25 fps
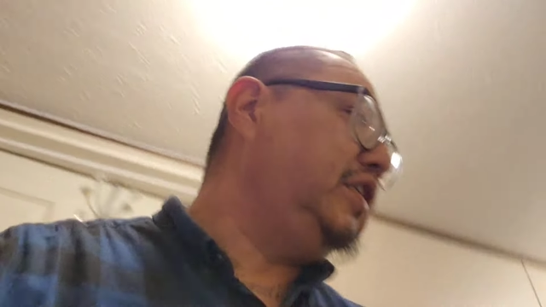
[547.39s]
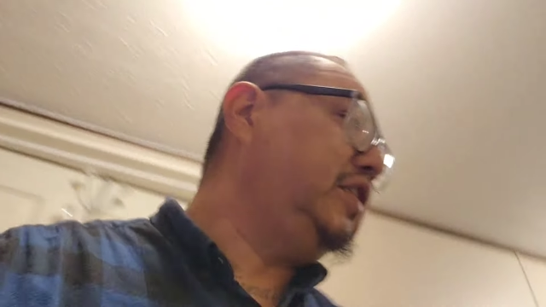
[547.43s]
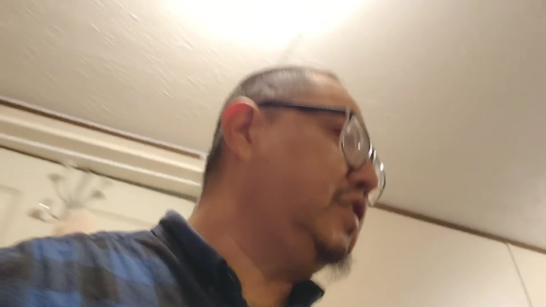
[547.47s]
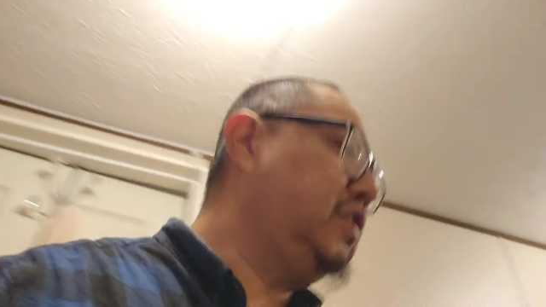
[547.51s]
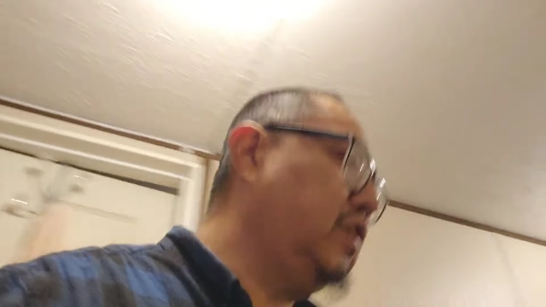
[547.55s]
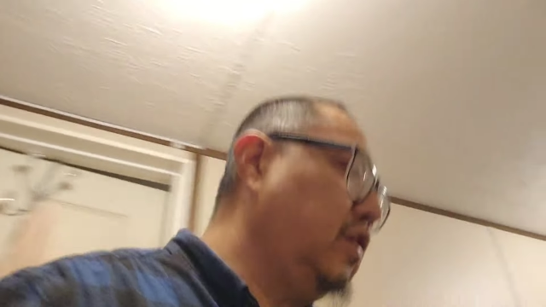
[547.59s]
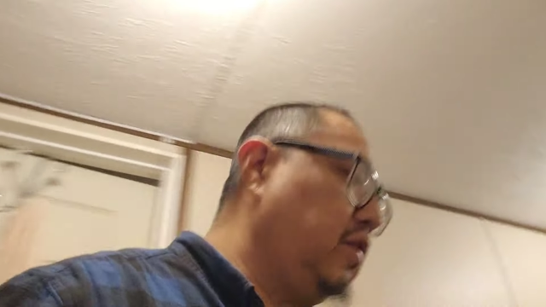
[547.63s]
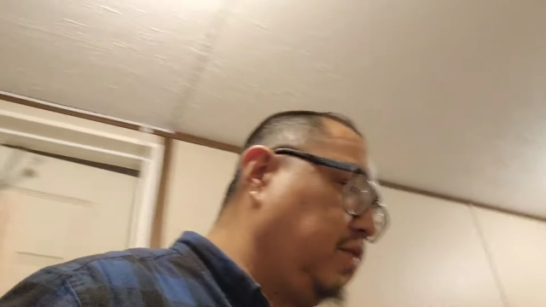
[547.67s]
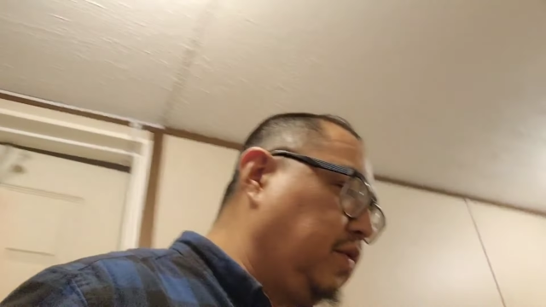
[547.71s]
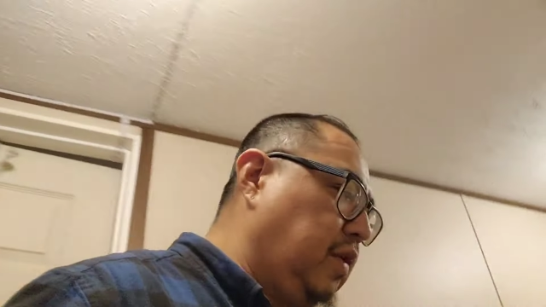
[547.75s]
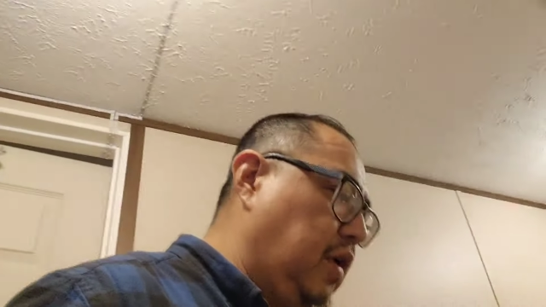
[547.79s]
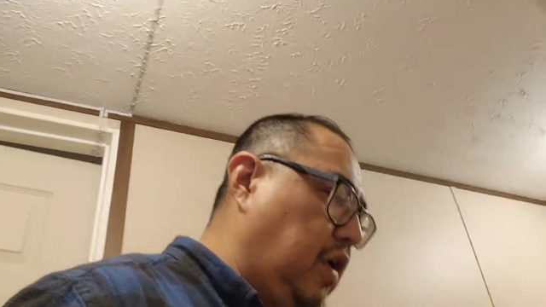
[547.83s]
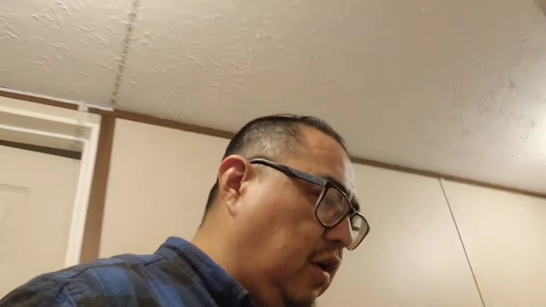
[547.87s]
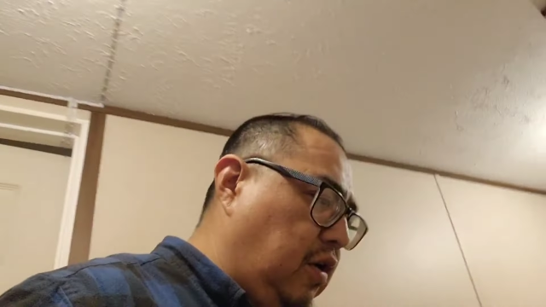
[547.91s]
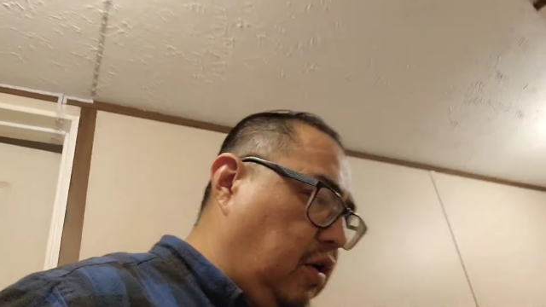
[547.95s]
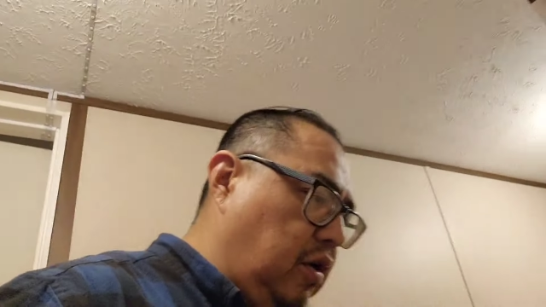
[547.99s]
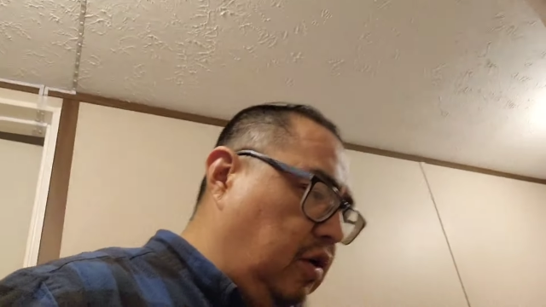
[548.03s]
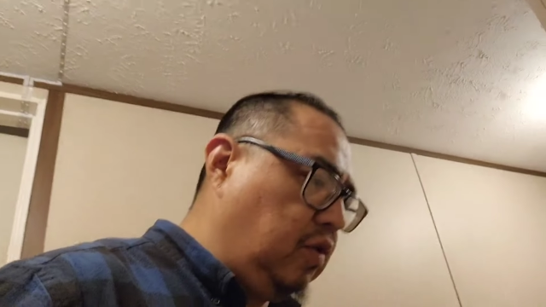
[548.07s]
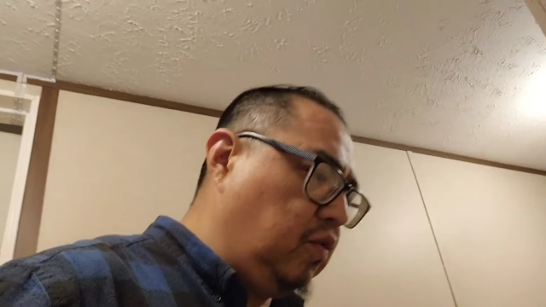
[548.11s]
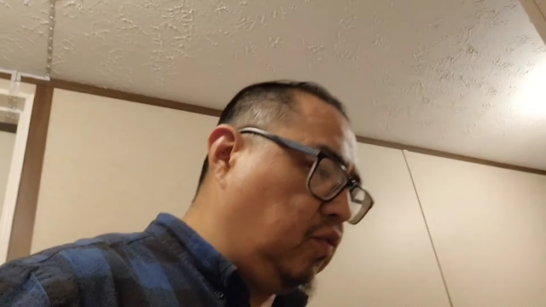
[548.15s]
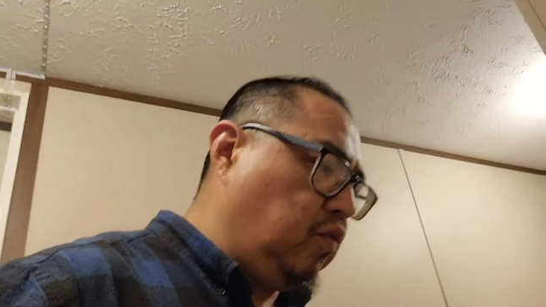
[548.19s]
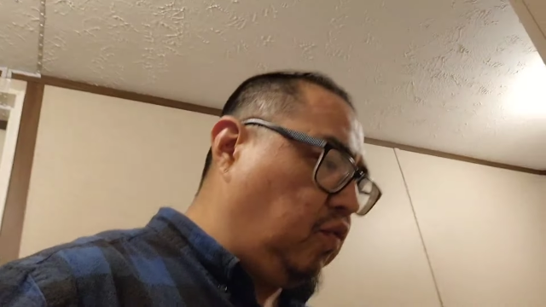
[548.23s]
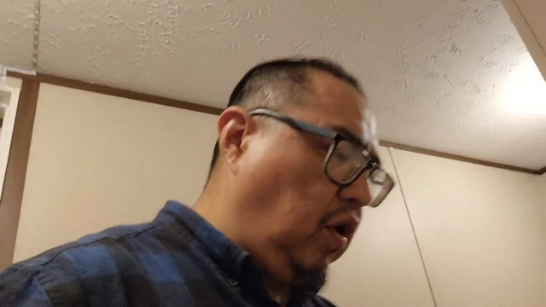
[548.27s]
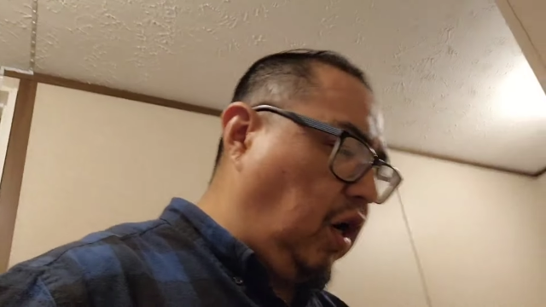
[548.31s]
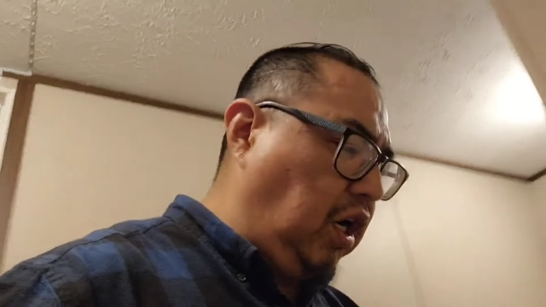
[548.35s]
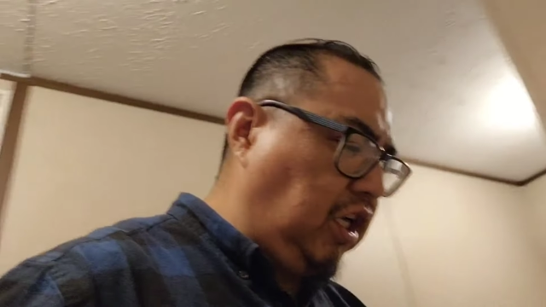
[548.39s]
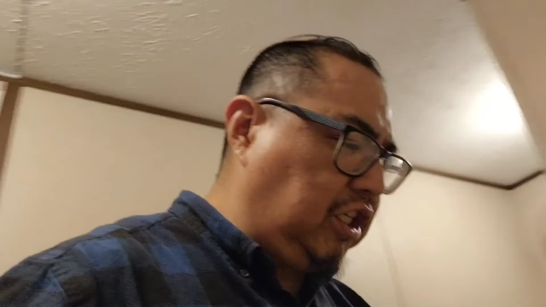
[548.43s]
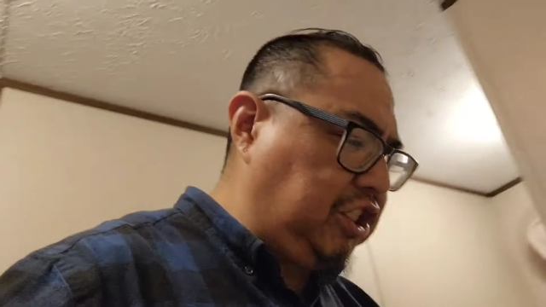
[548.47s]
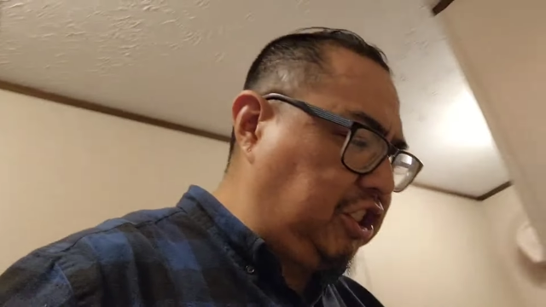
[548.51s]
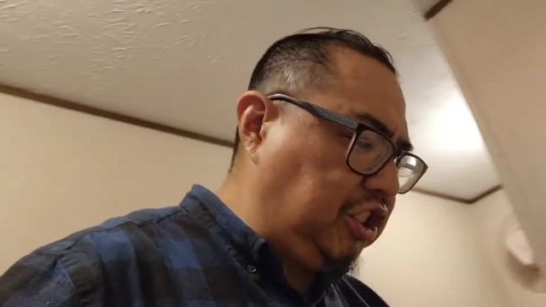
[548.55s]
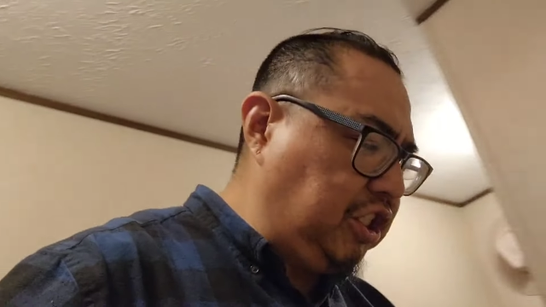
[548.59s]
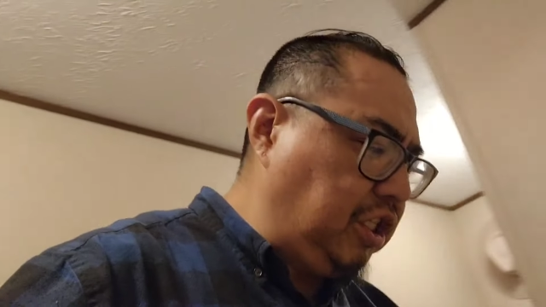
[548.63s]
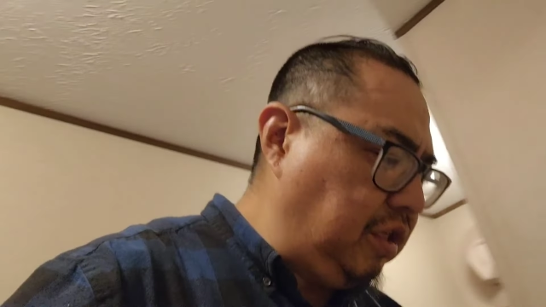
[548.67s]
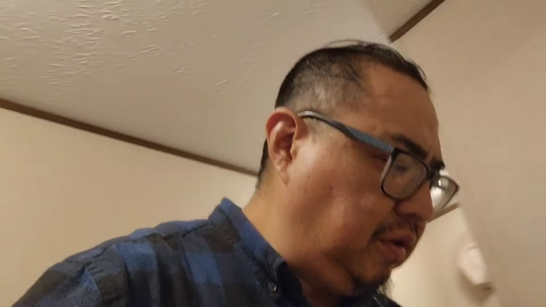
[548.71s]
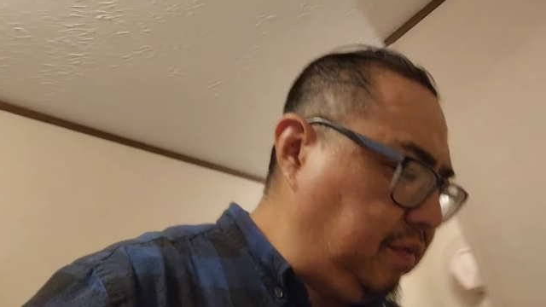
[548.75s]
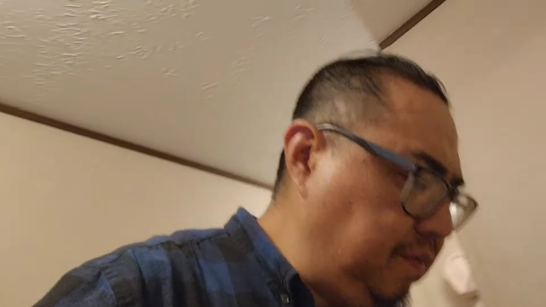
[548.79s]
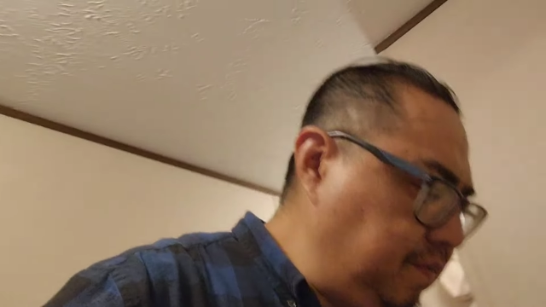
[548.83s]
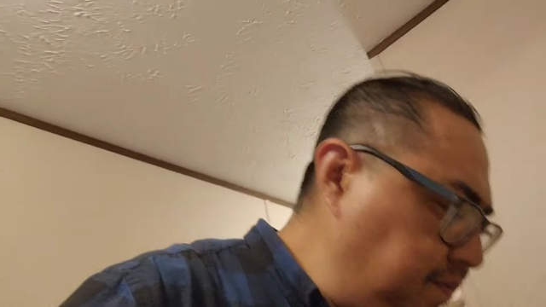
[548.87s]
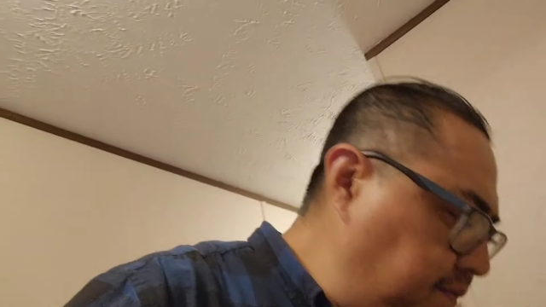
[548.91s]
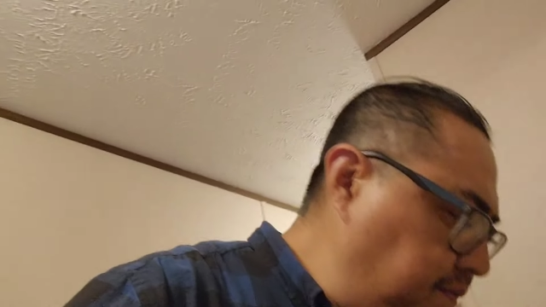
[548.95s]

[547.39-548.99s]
so I'm gonna wash up